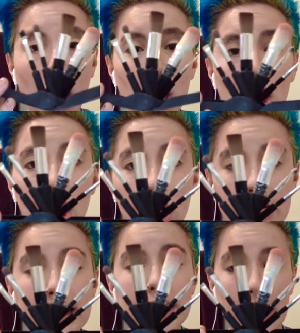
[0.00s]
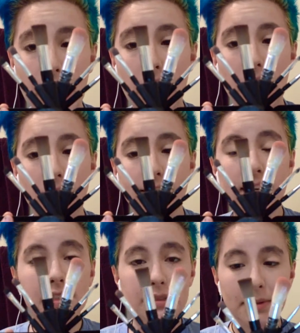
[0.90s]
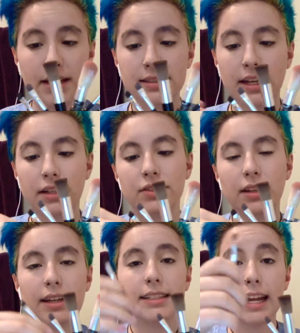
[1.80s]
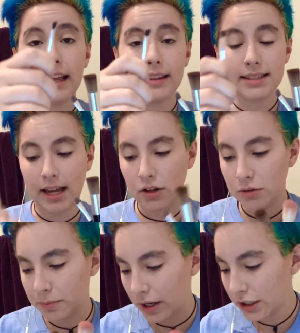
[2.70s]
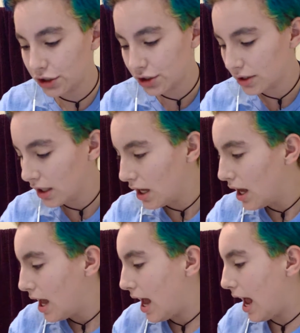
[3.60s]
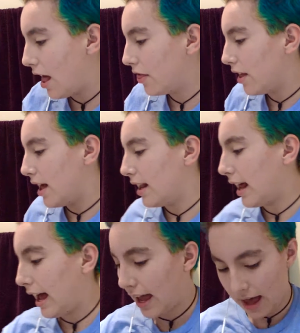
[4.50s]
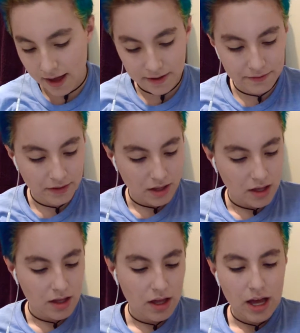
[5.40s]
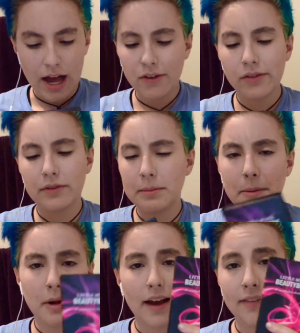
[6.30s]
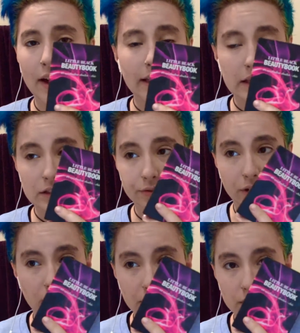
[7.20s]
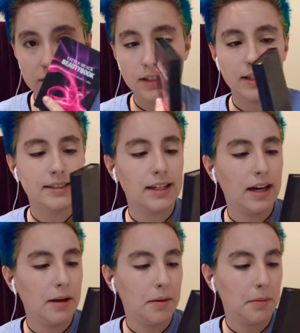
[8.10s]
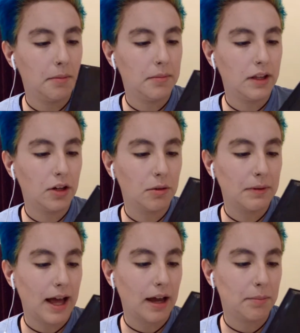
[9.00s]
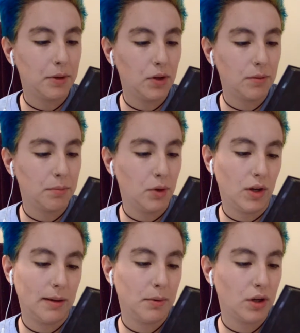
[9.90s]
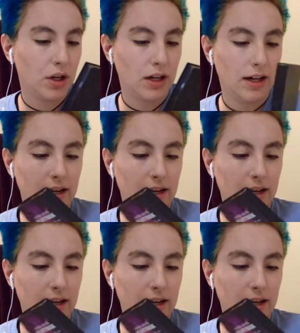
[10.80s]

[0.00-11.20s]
Look at that! That is amazing. So I like taking this angled brush, and then I don't remember, I've had this for years. It's a little black beauty book.